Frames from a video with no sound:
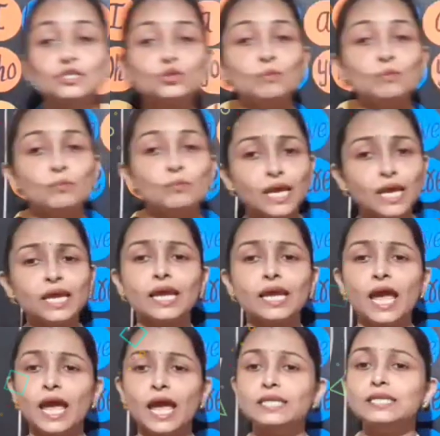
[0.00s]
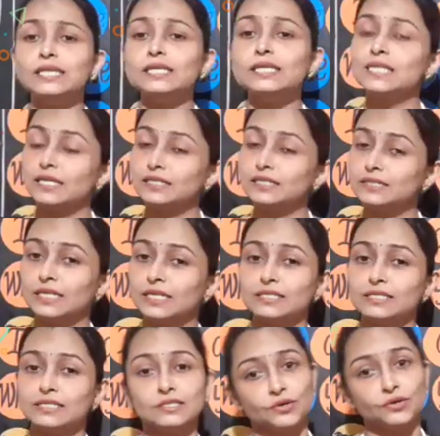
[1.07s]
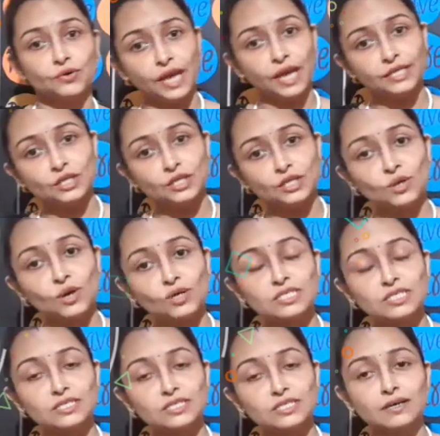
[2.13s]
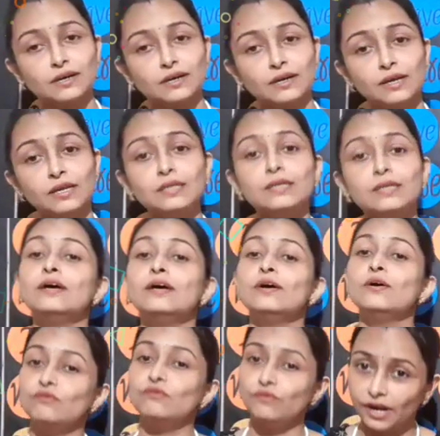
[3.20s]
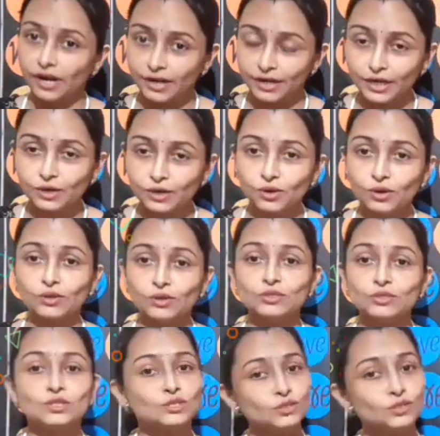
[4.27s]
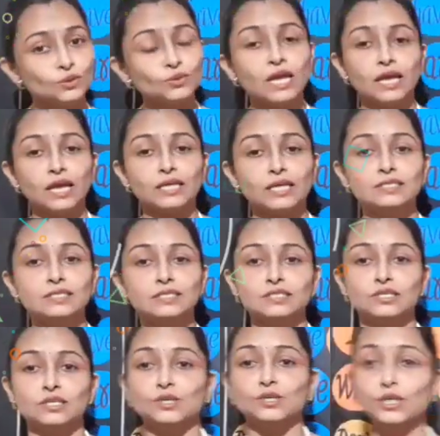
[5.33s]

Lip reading: make any sentence, right or not, children? Very good. So nice, children,